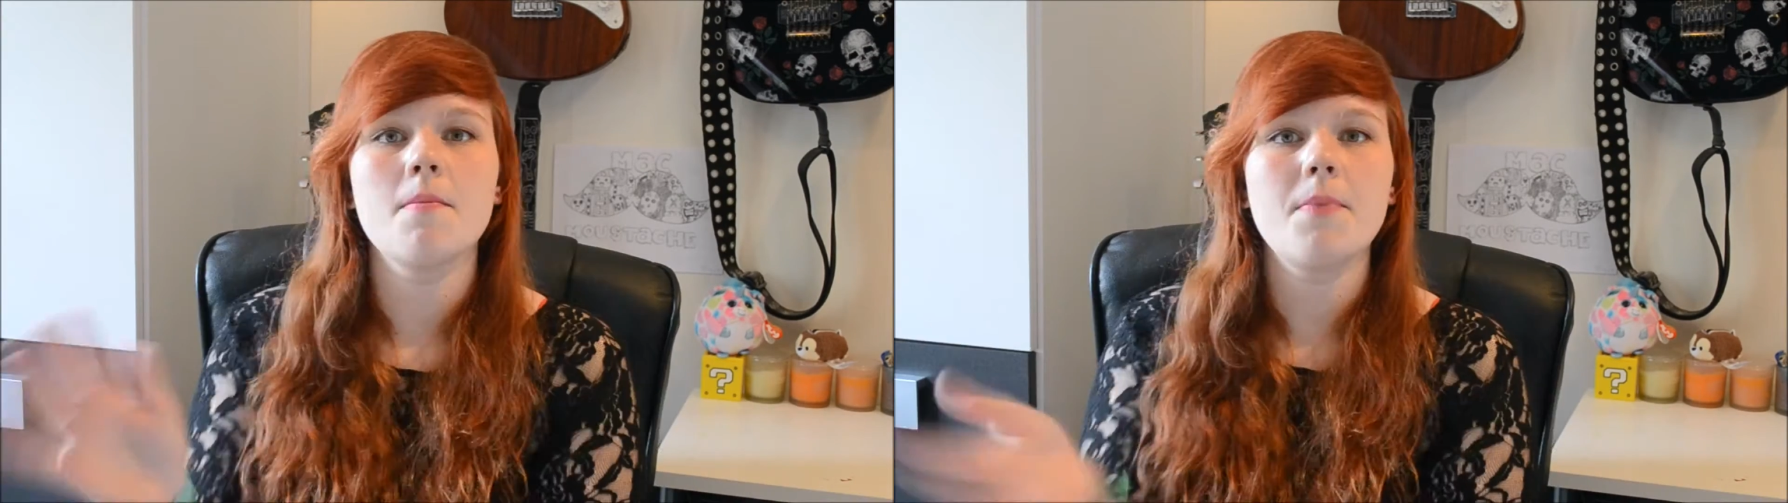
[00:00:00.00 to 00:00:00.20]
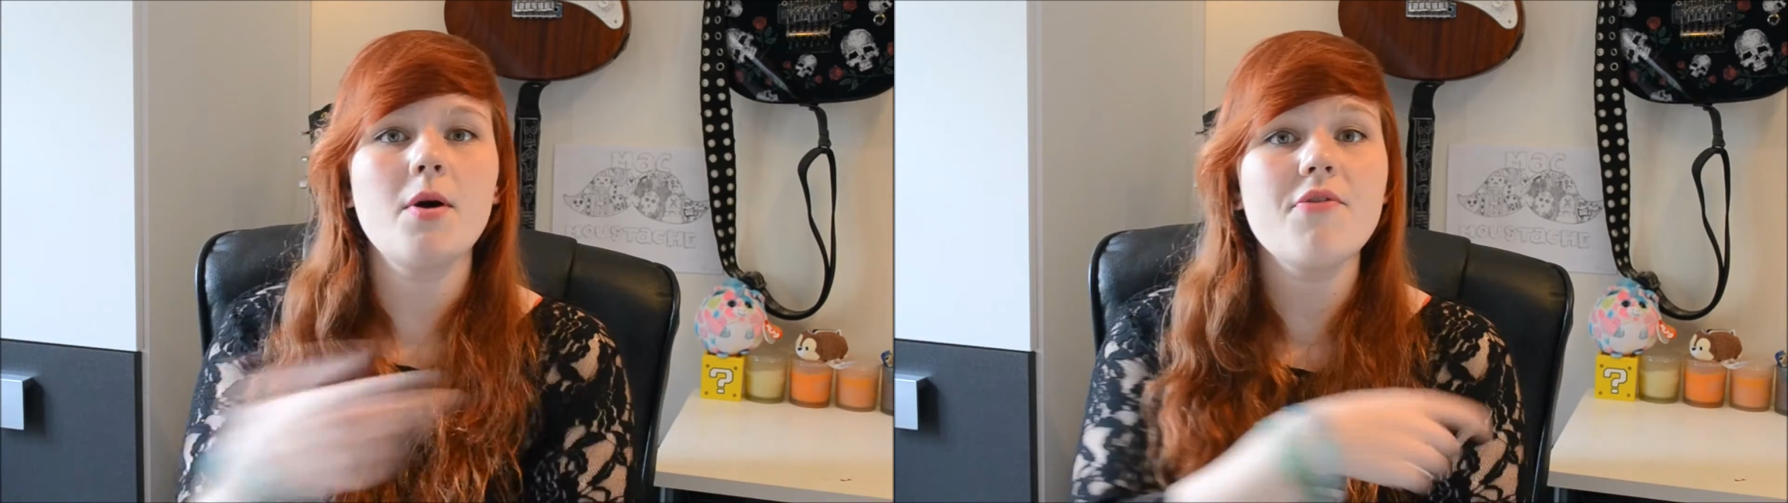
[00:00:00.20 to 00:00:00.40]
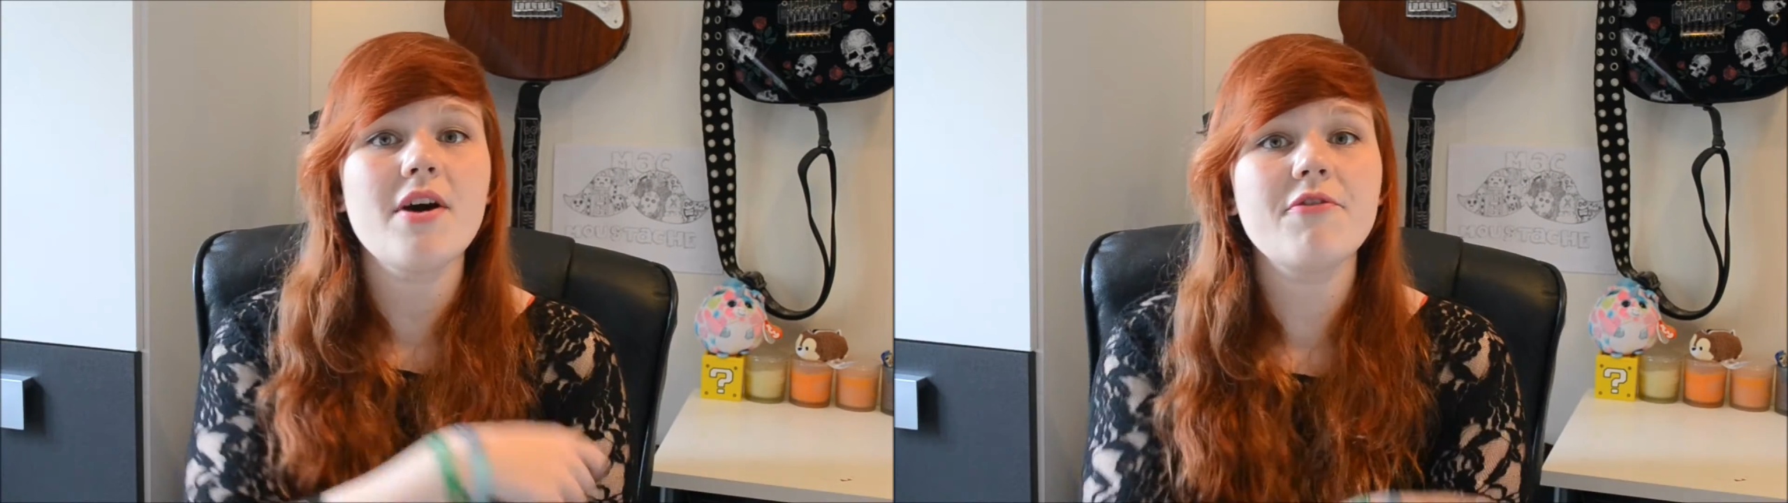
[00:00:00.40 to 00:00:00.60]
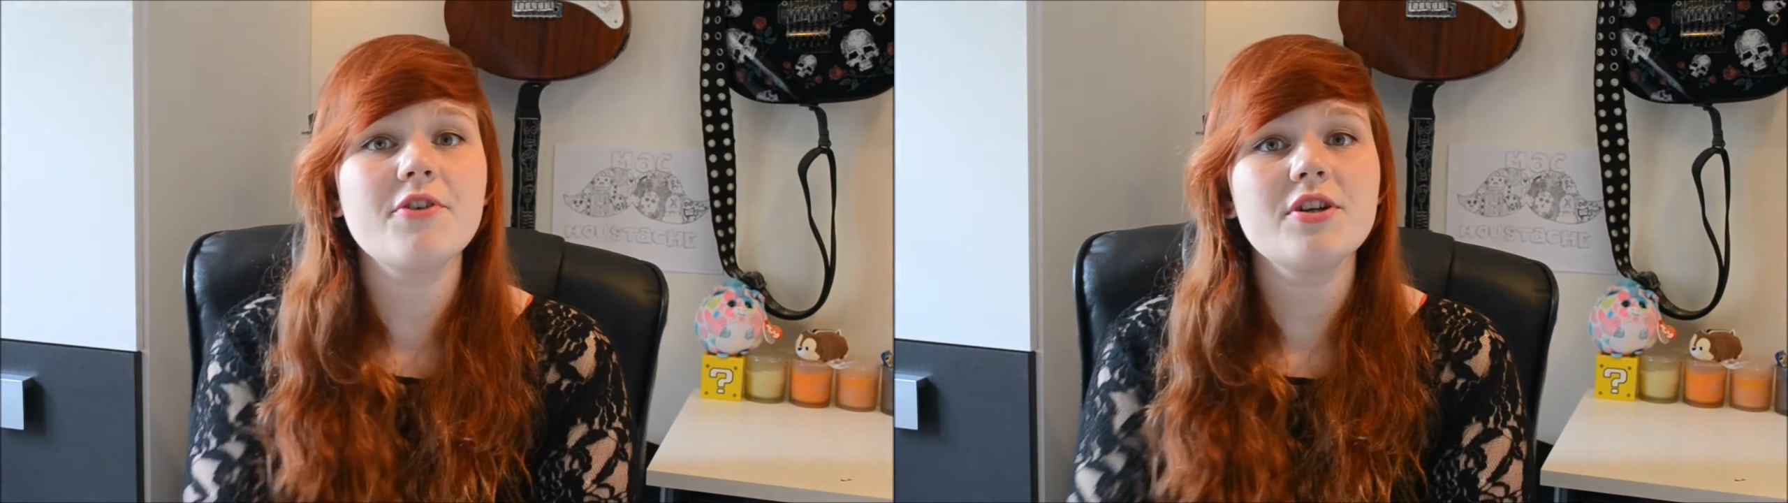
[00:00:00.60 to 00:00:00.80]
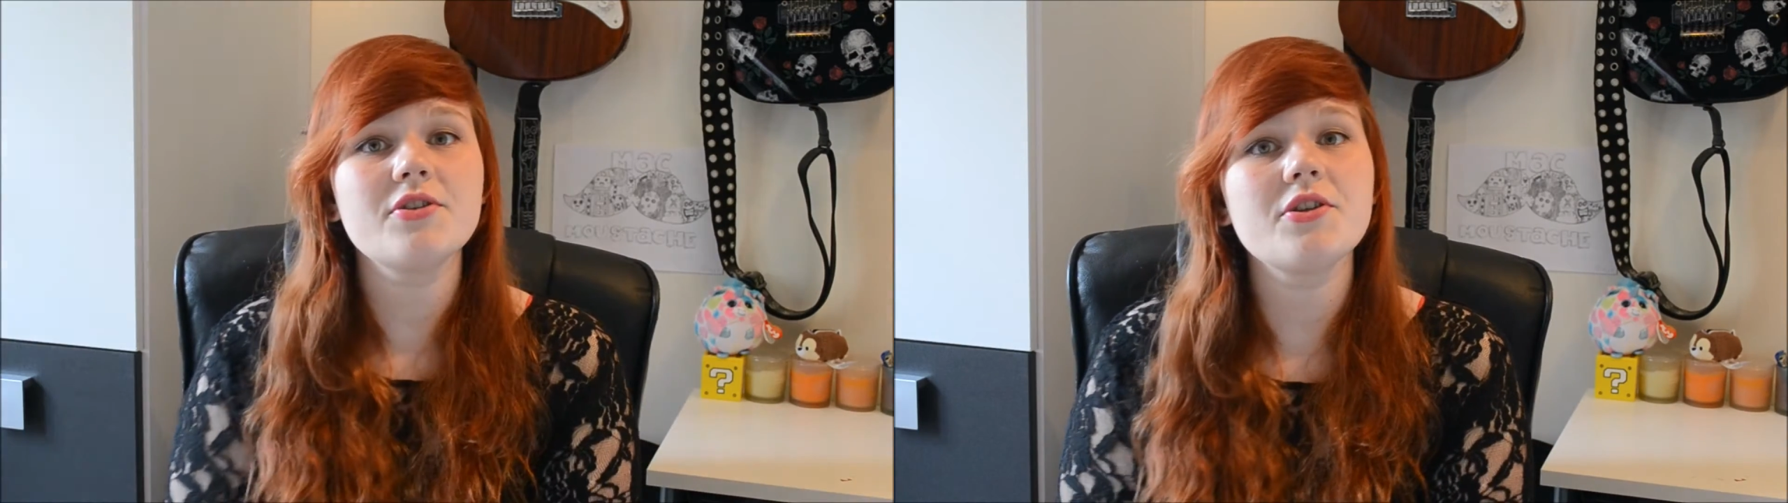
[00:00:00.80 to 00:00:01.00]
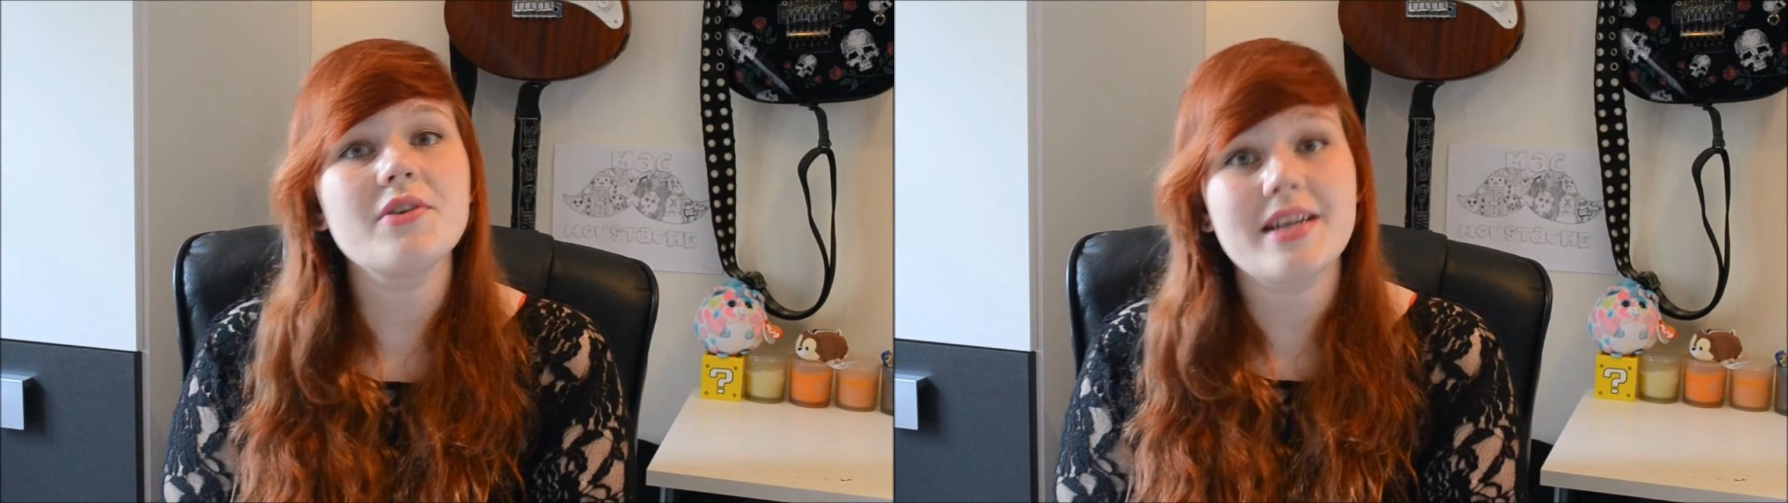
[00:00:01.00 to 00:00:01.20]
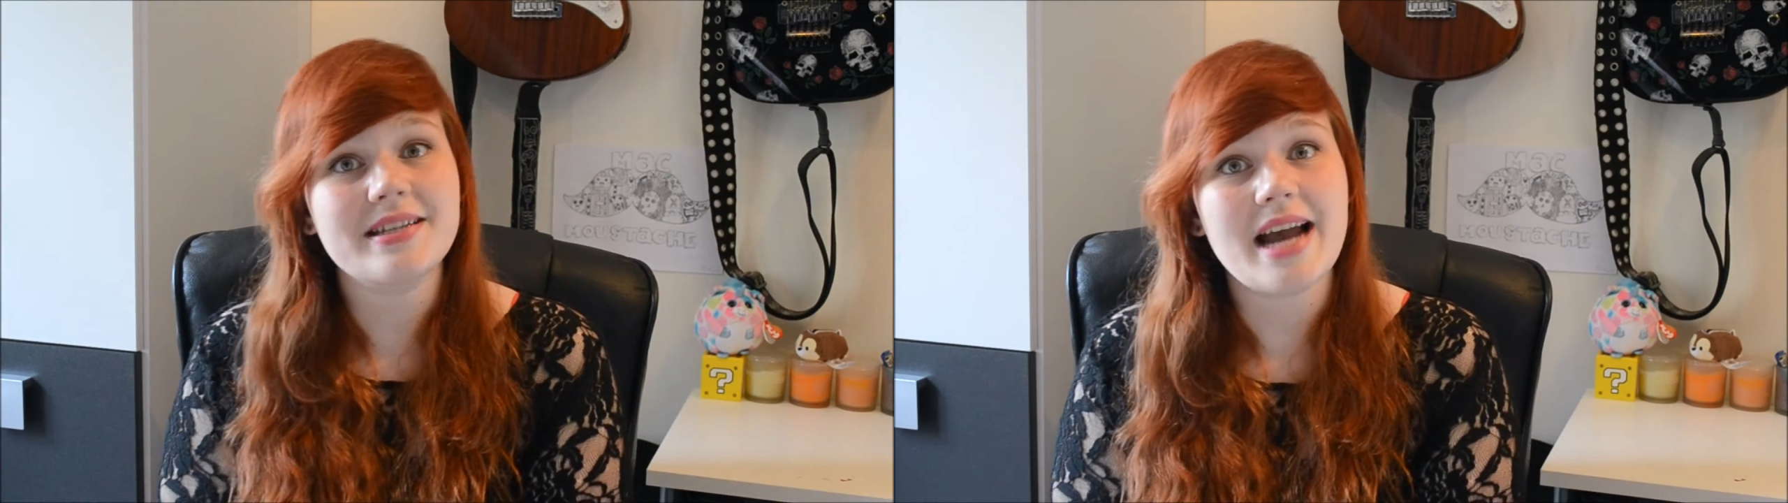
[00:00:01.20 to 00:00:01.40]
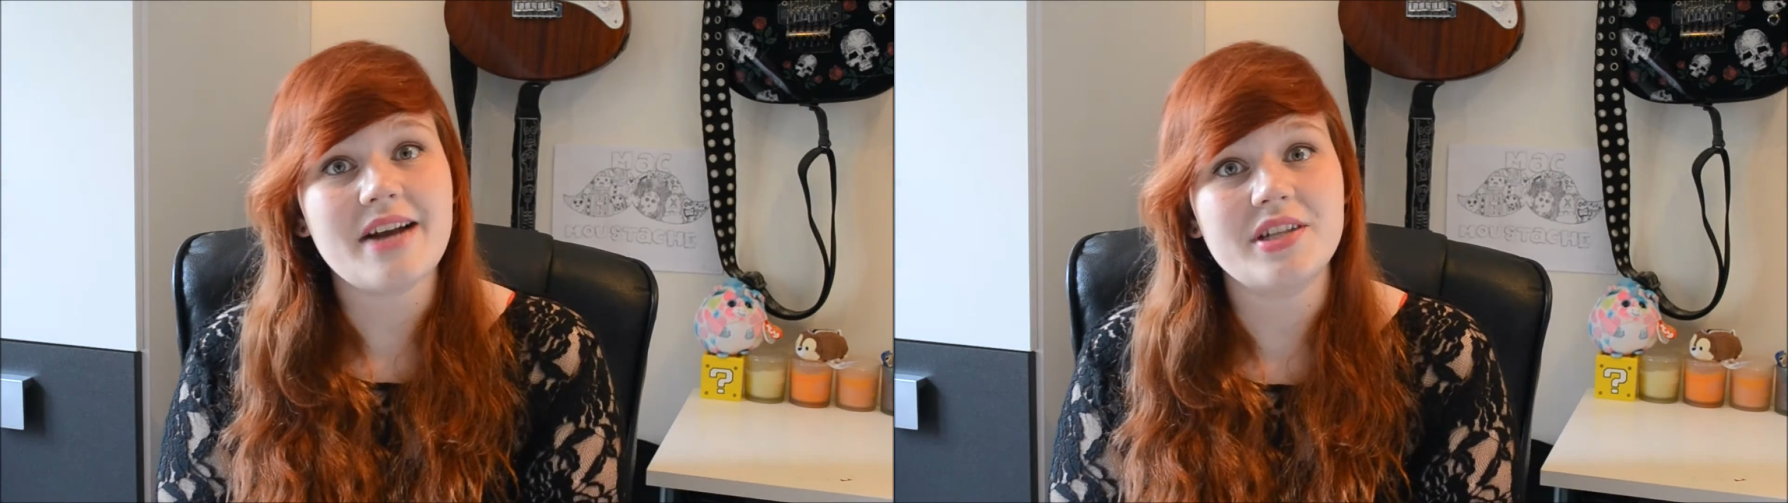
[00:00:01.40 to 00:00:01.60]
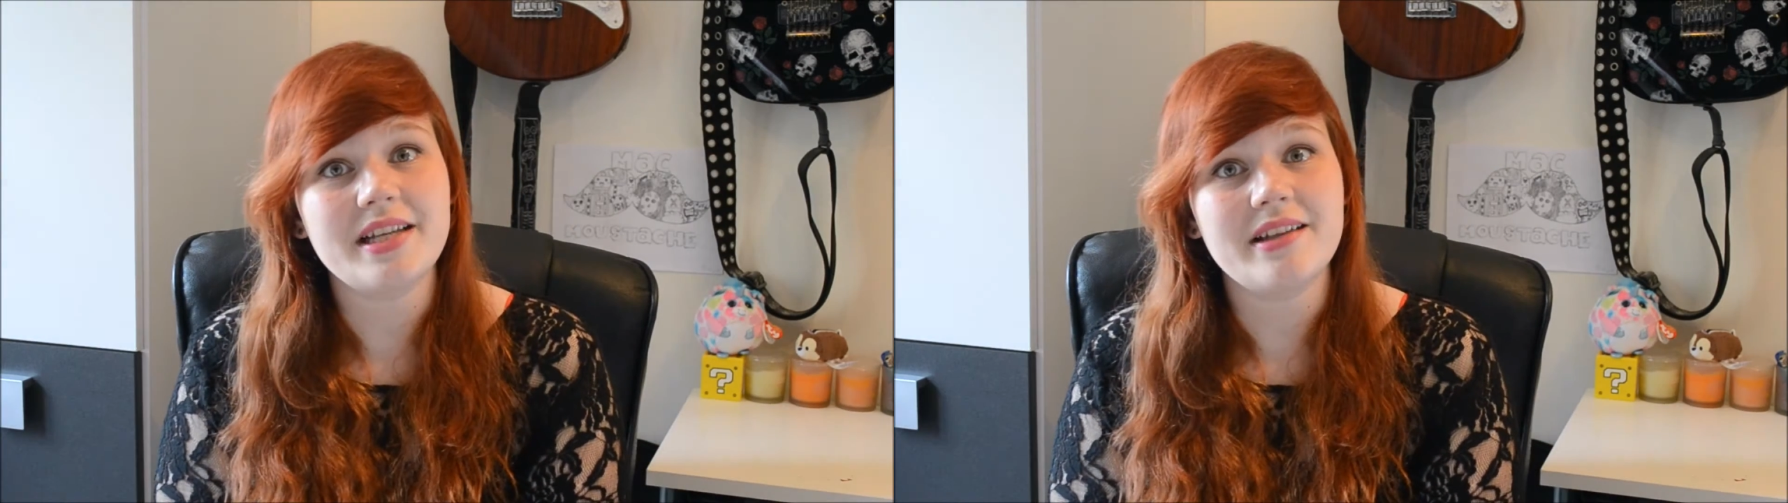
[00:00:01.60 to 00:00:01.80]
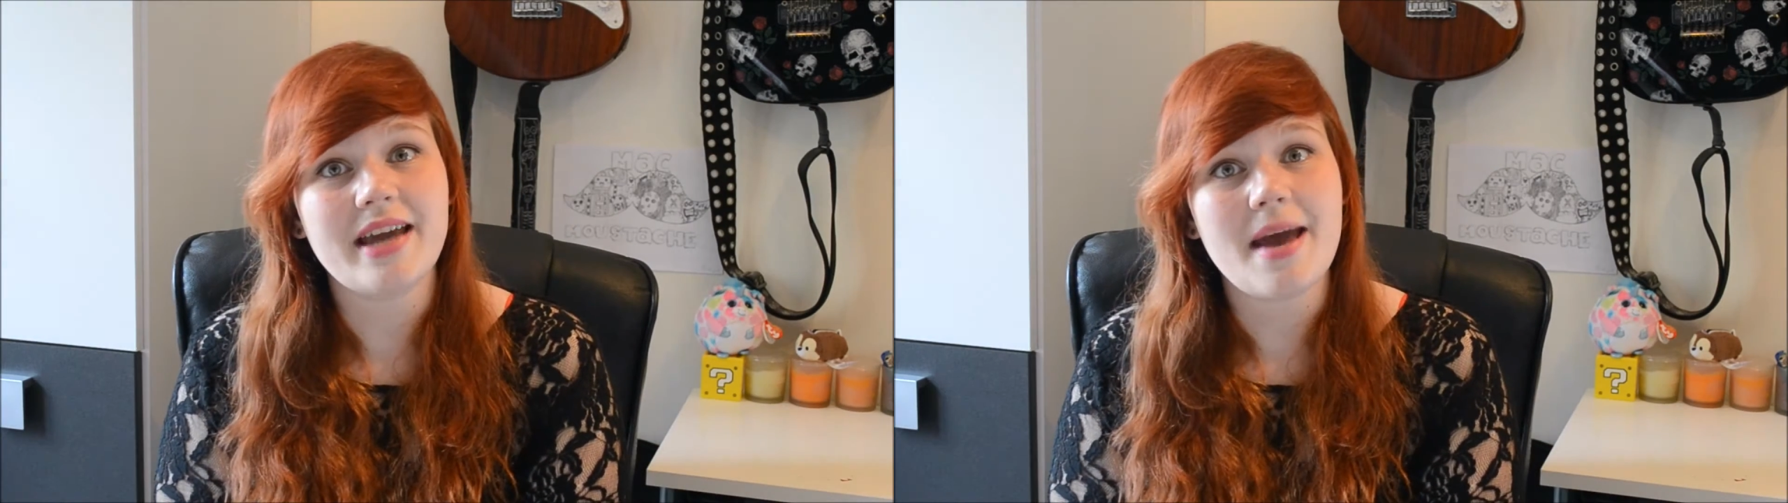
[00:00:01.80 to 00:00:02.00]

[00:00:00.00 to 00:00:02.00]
But without further ado, let's actually look